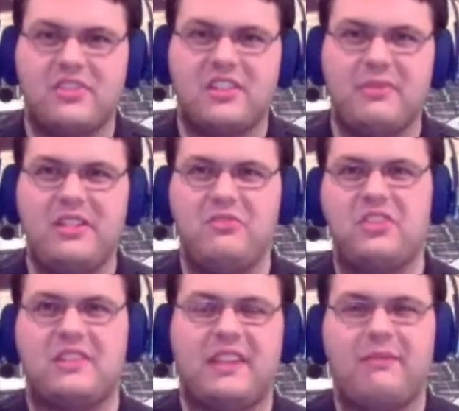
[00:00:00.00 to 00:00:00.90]
Somebody who
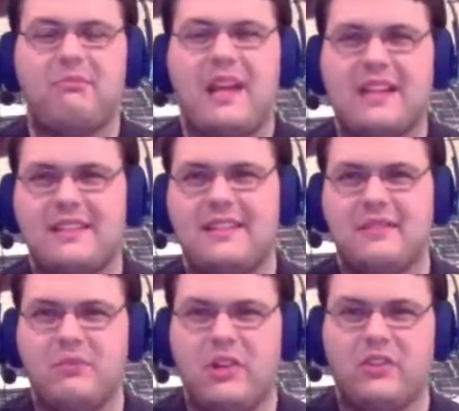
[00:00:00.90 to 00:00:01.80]
just like masks
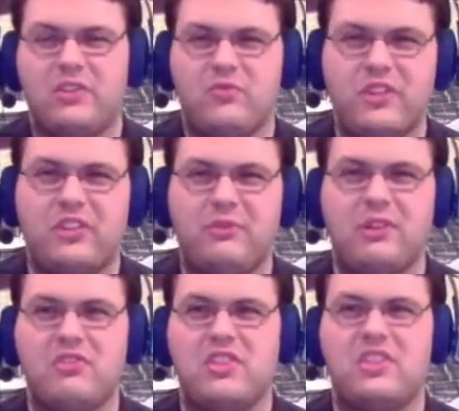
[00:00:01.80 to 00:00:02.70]
his real
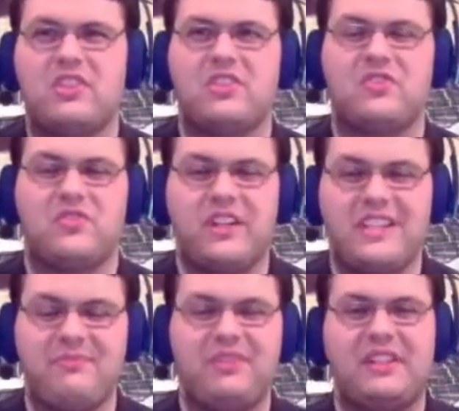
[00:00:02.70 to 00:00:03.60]
emotions, just tries
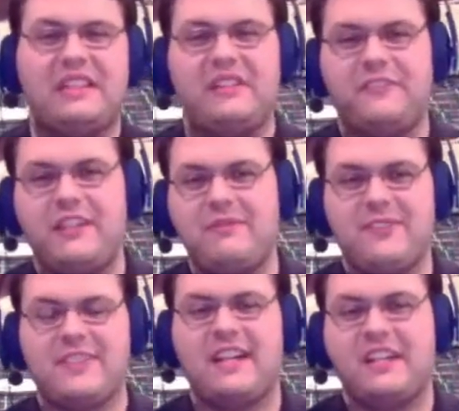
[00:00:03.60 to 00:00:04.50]
to put on the fake
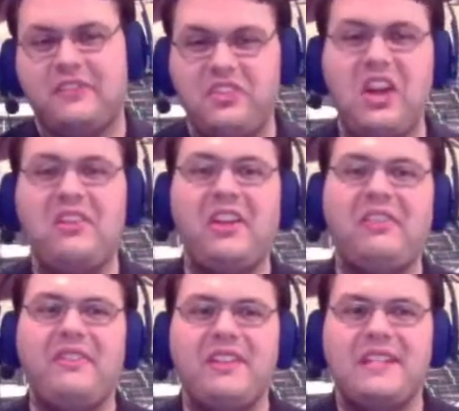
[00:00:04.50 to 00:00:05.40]
facade of, no,
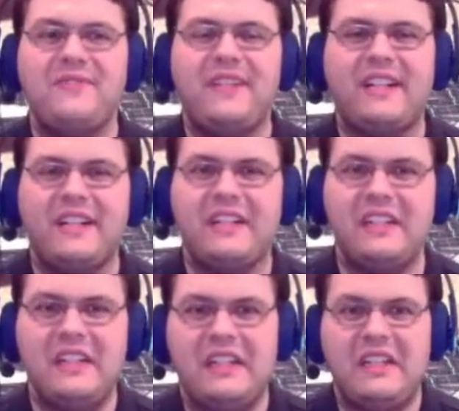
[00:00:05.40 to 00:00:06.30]
everything's fine,
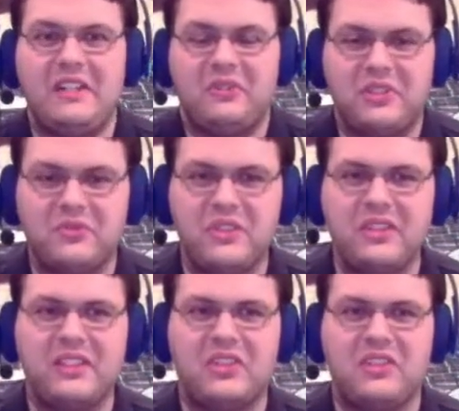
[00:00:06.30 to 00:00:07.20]
when
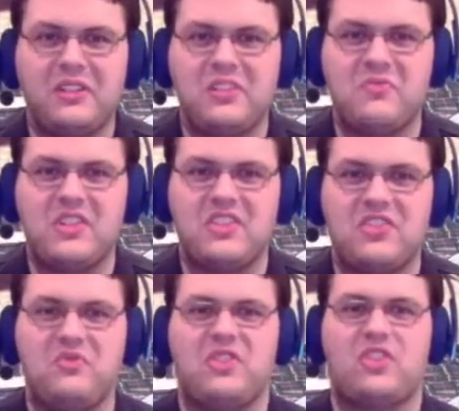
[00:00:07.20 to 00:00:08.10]
really all he just wants to
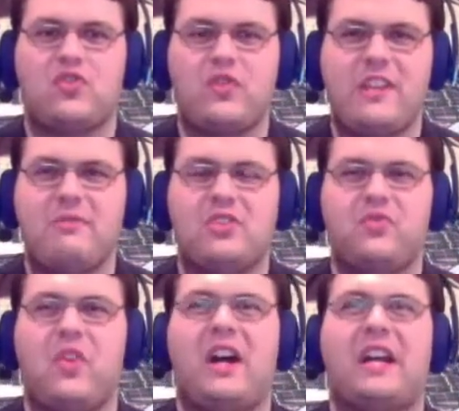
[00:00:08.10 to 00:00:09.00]
do is scream,
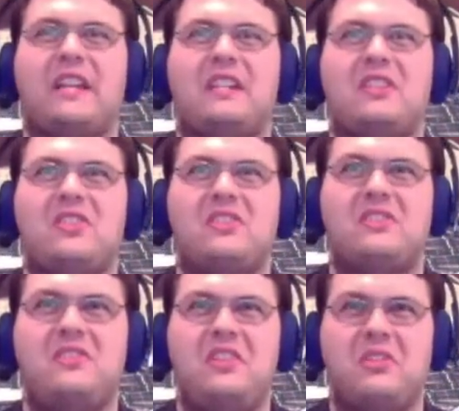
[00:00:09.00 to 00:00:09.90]
cry, and
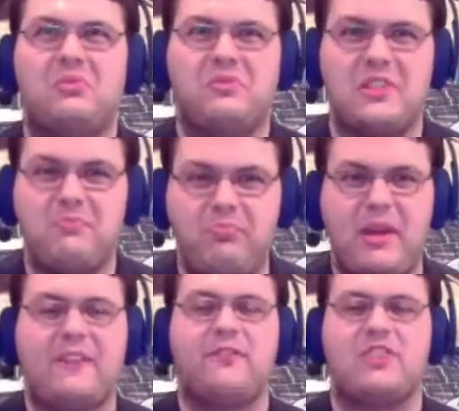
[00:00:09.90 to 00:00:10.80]
just
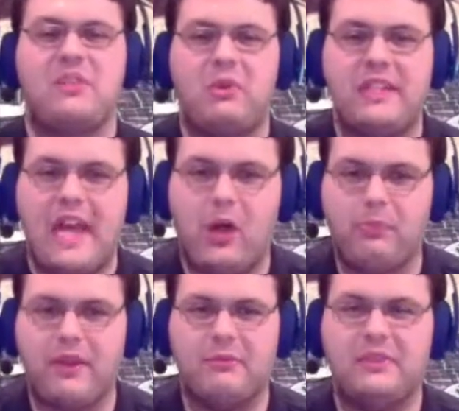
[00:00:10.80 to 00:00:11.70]
beg for someone to
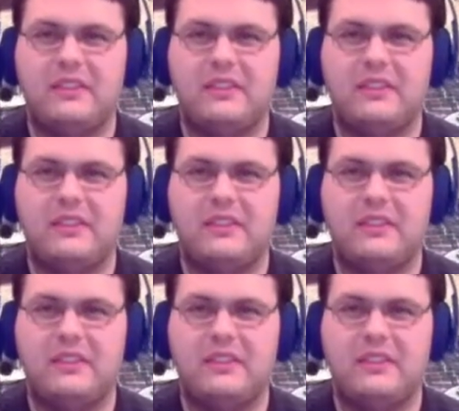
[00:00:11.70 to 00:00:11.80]
help him.